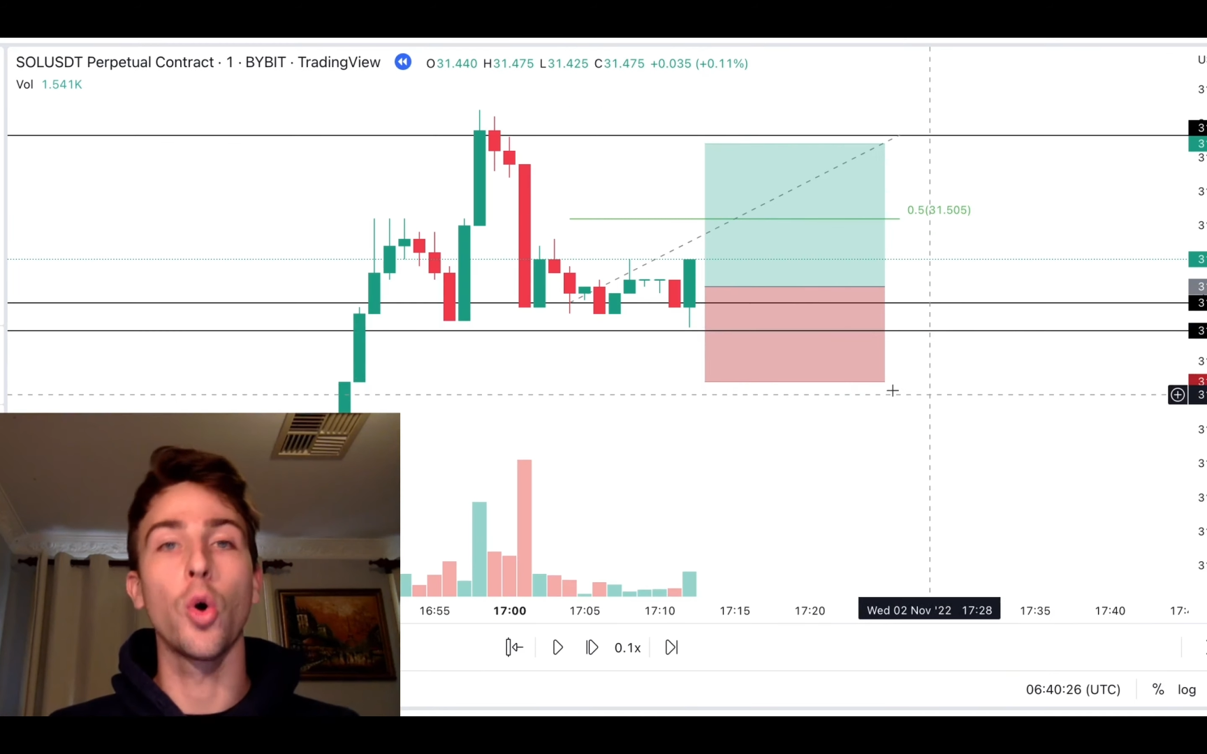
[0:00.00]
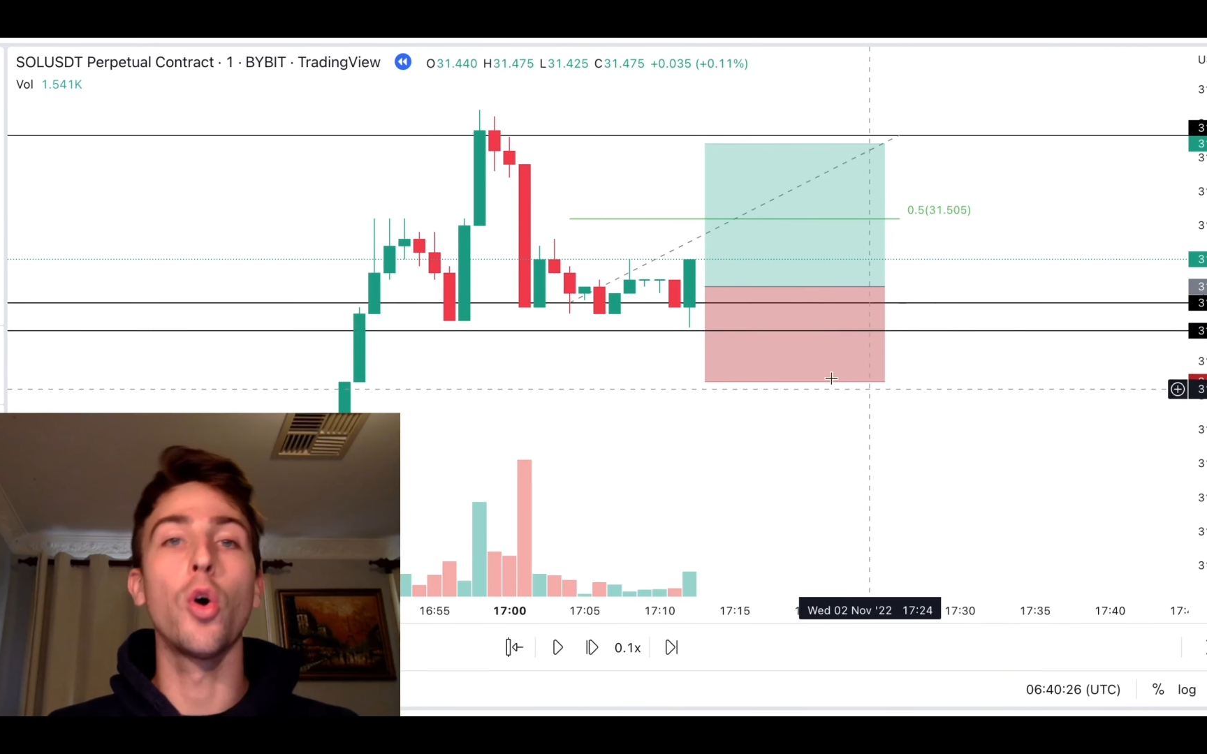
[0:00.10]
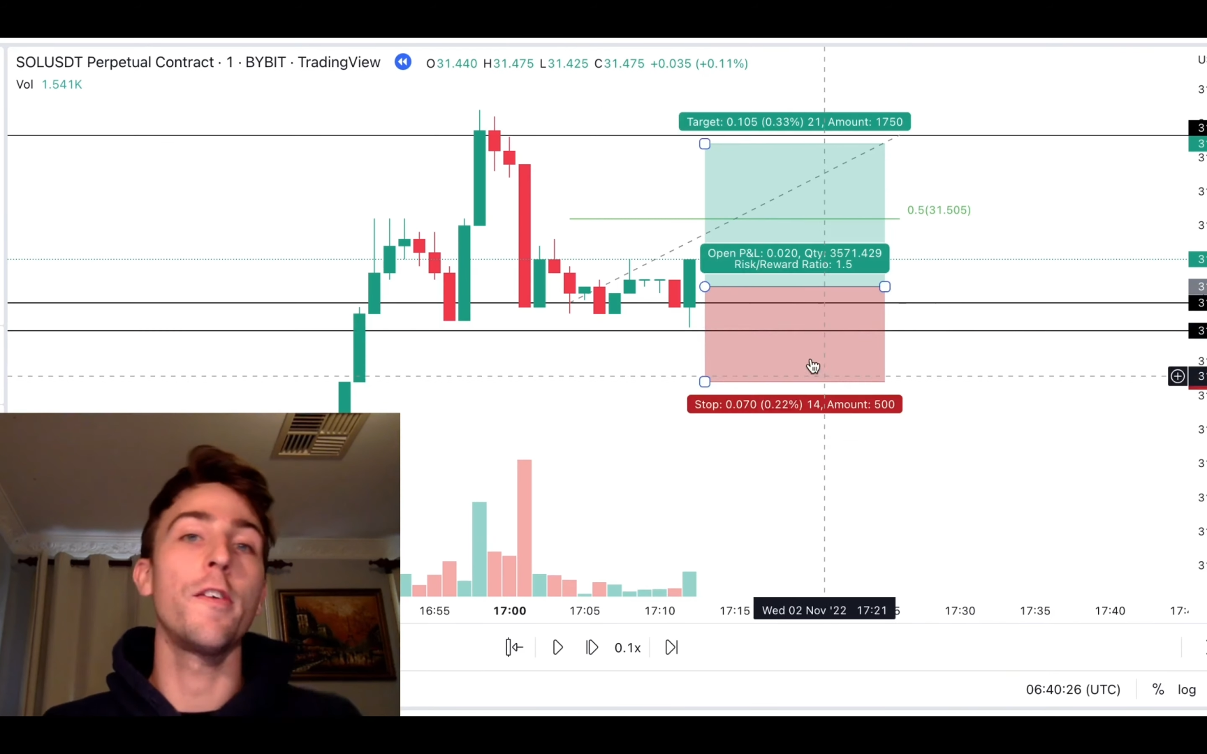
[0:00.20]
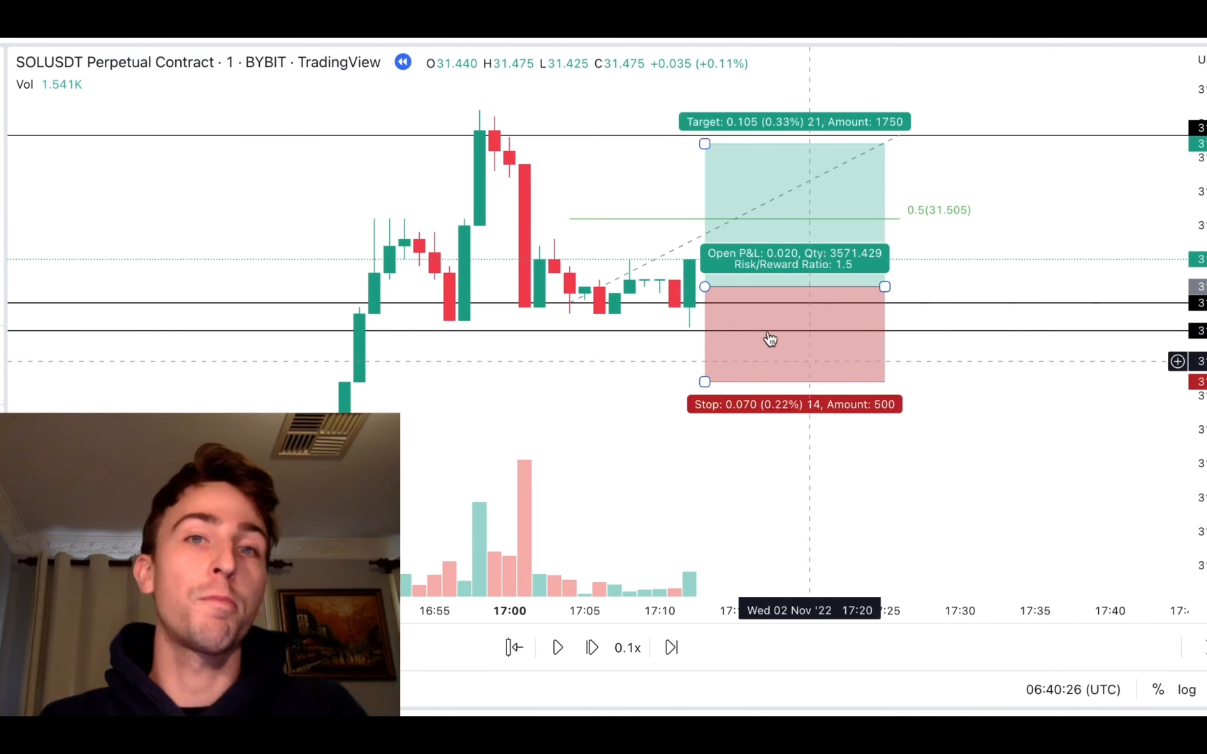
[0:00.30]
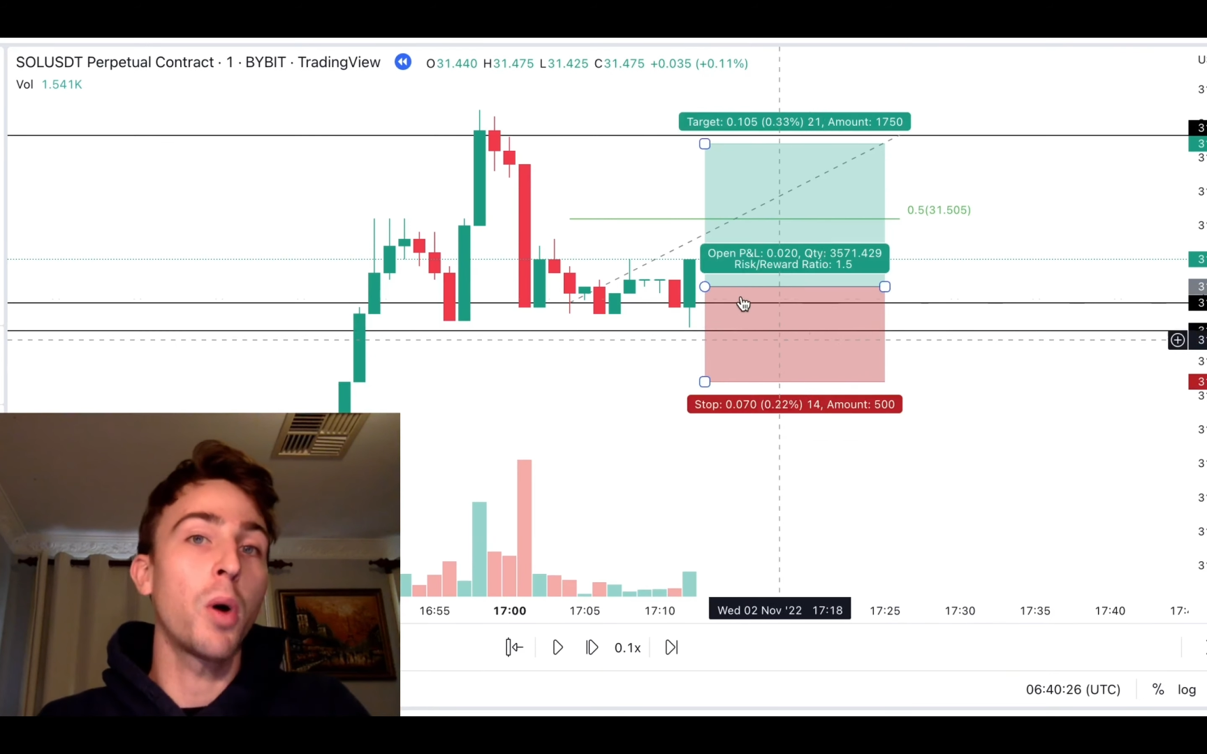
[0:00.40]

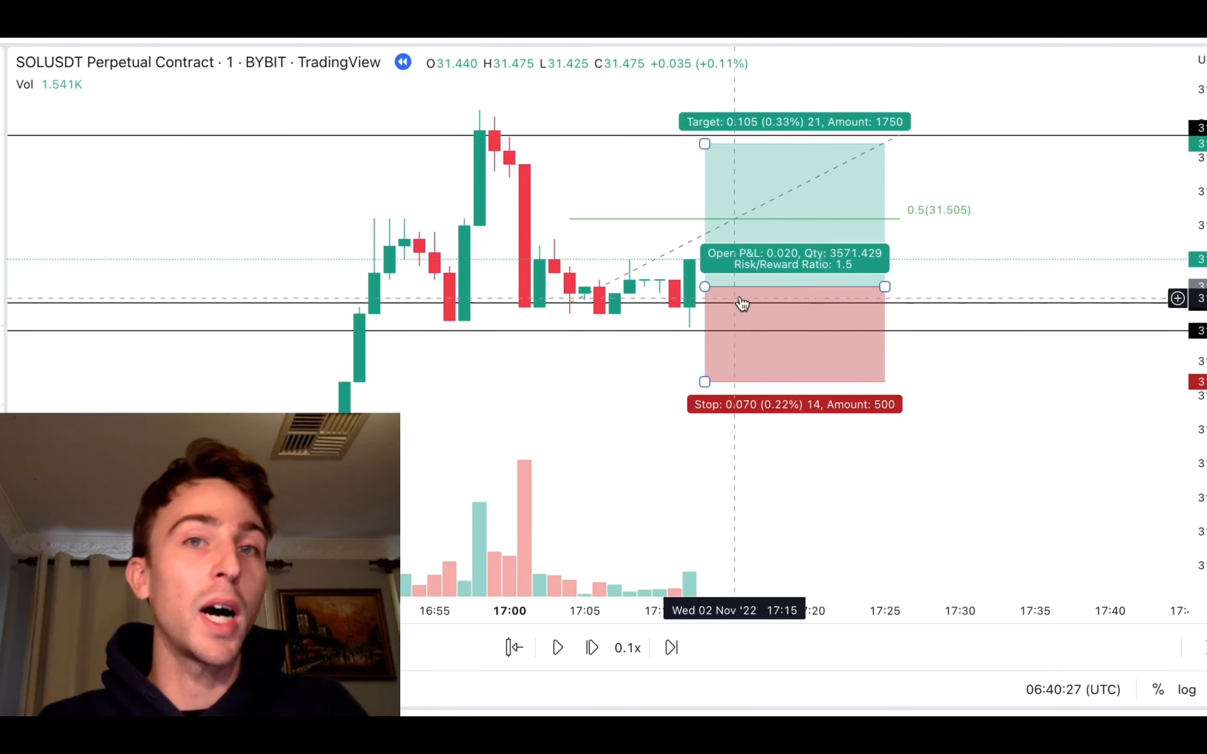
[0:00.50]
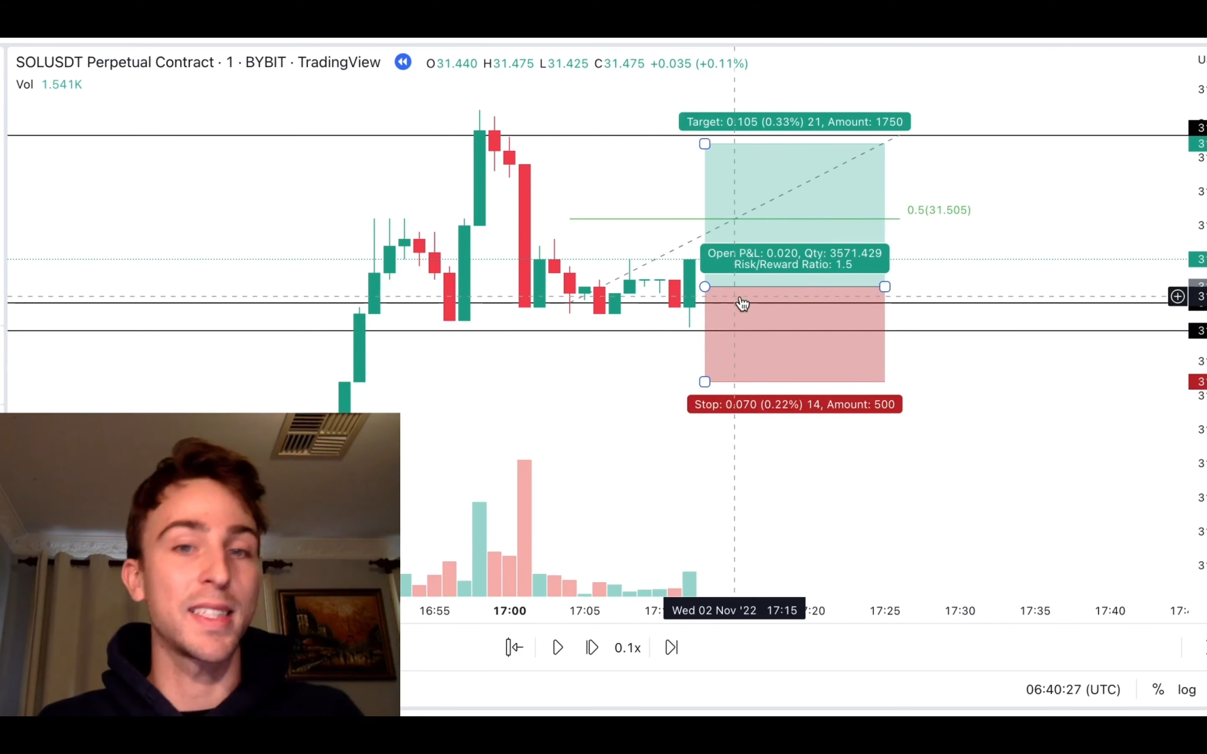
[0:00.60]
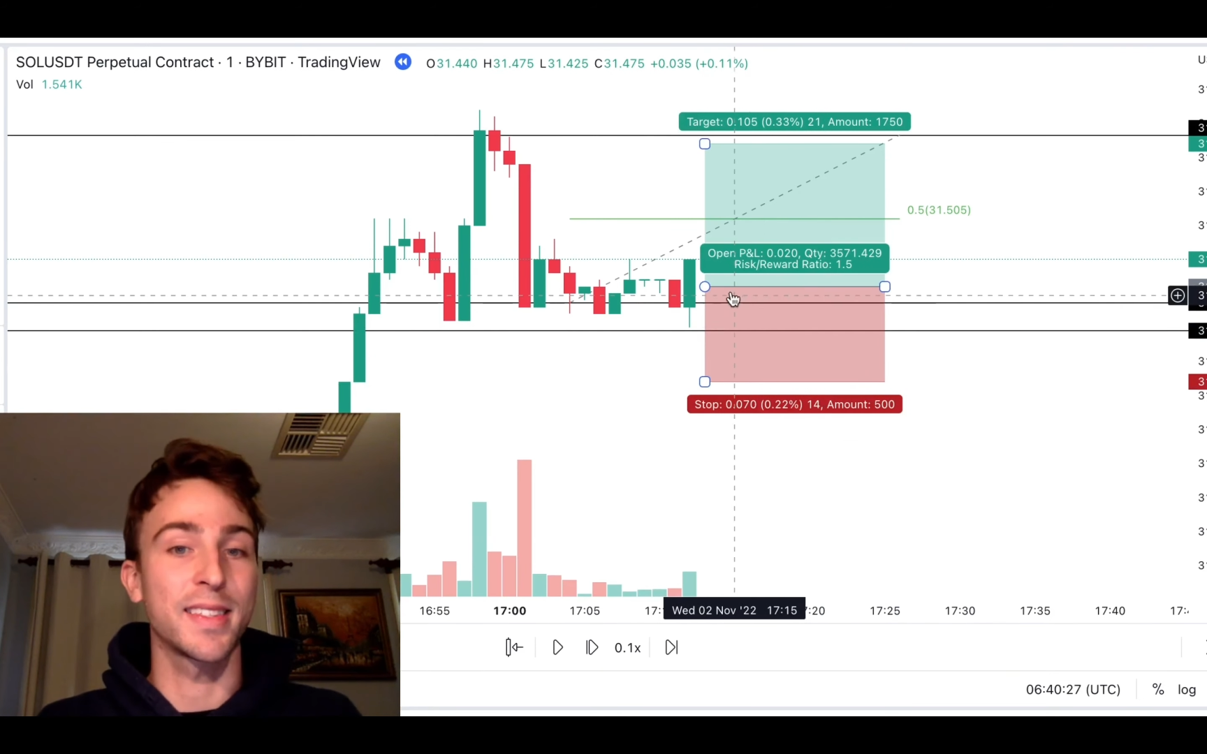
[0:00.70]
or if price